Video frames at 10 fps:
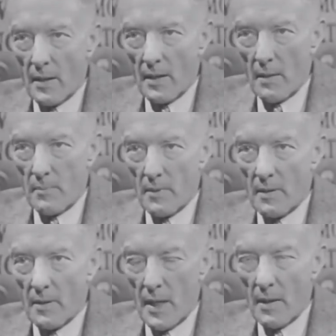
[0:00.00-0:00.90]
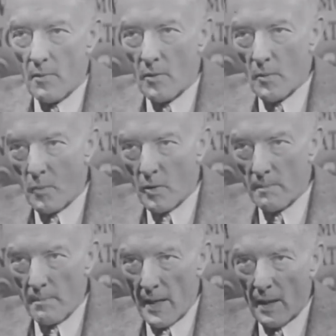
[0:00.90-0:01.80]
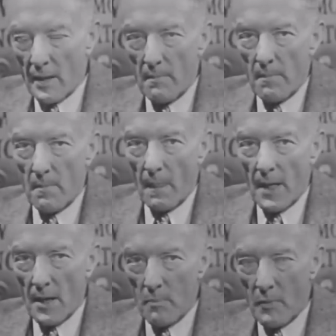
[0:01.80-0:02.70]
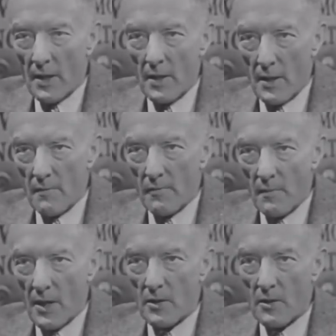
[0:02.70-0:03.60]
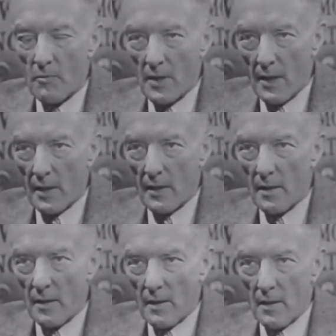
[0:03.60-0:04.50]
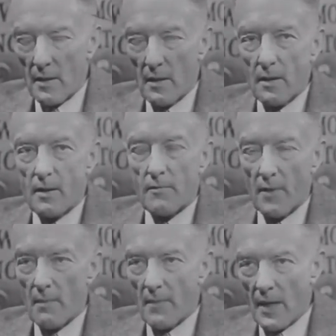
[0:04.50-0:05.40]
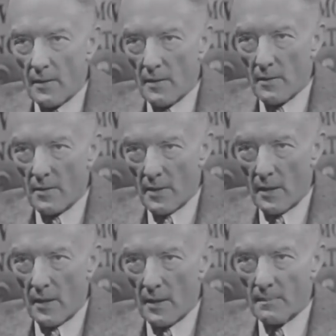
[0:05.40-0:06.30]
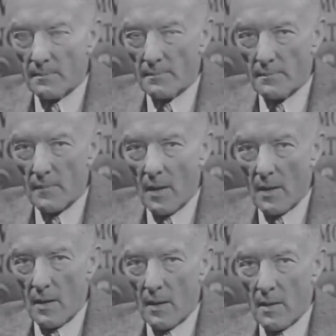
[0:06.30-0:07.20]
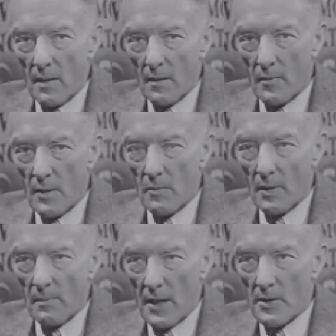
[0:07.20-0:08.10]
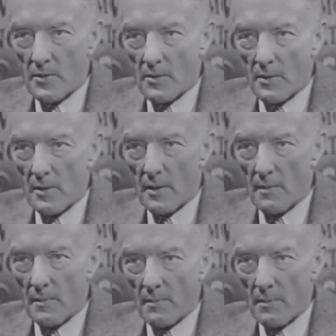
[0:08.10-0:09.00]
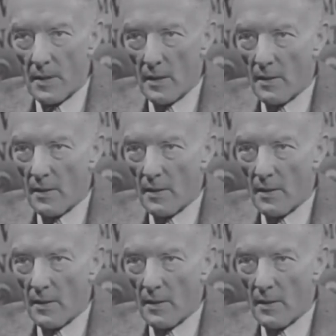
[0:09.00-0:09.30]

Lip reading: in April, and they will report back, and upon the information we get from that undertaking, we will base the bigger